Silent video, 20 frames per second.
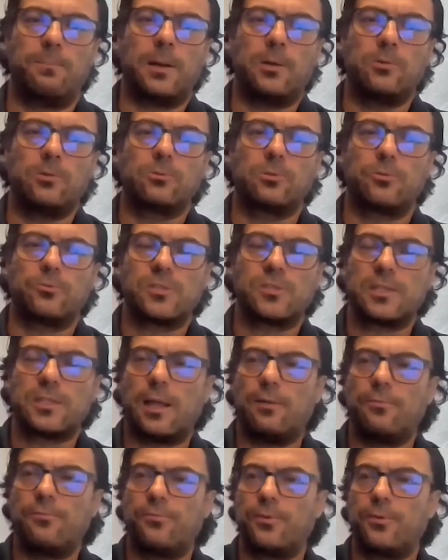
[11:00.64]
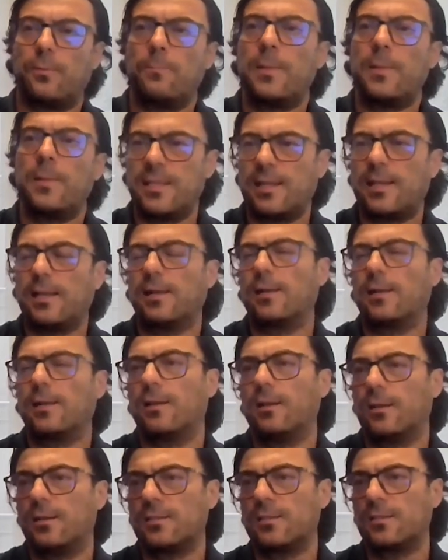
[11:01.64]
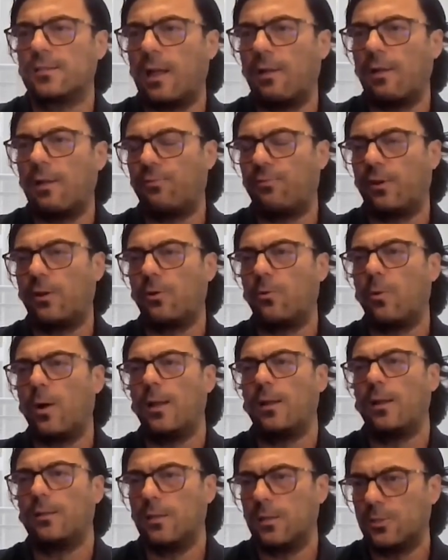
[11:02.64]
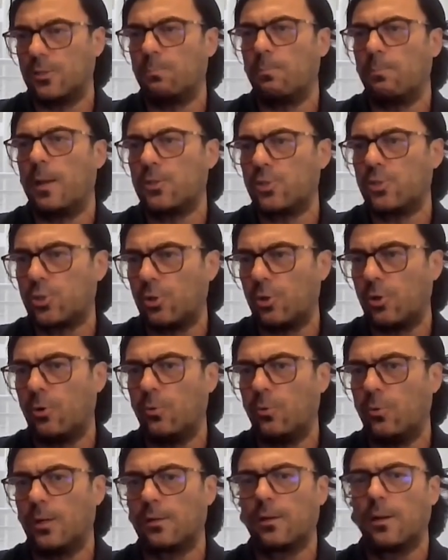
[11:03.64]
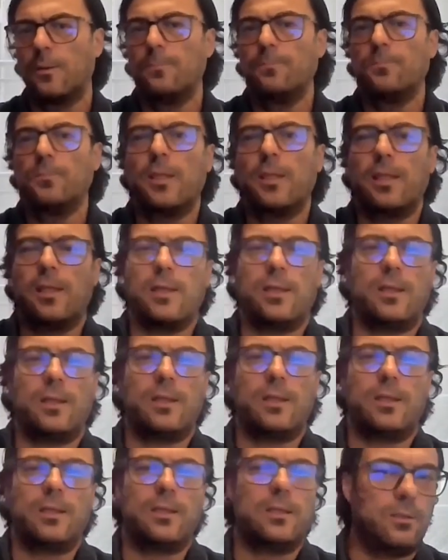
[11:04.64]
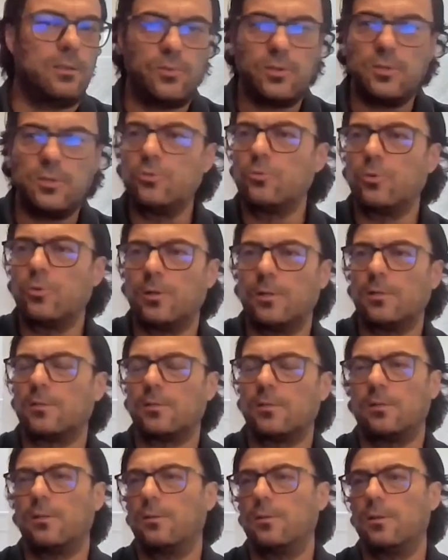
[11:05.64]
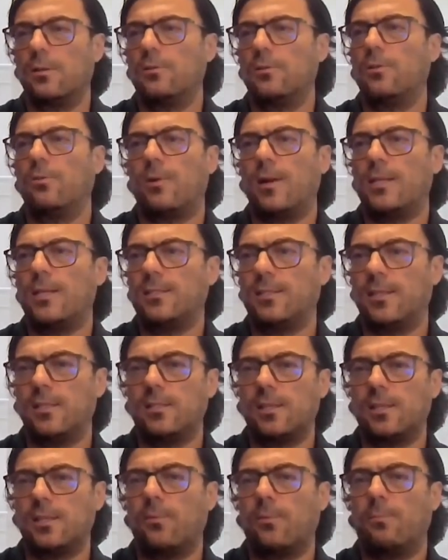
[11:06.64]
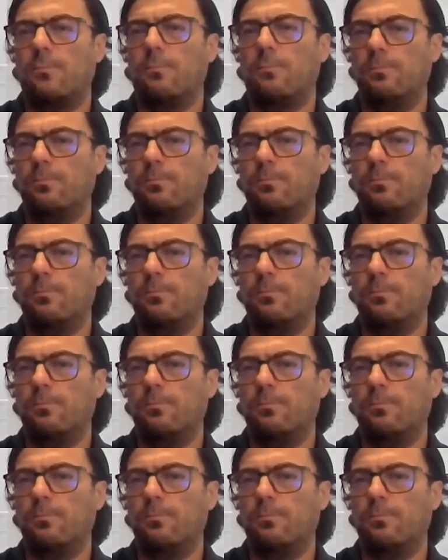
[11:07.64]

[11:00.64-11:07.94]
amount of staff, medical staff required is much lower. Individuals, the residents have a